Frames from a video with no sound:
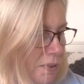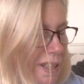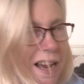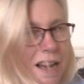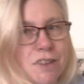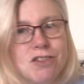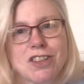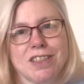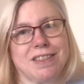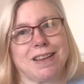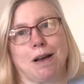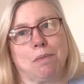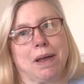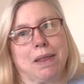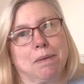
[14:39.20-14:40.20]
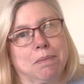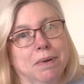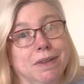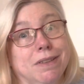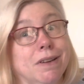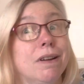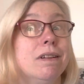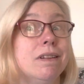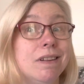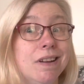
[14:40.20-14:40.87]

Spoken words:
as you can tell by the picture.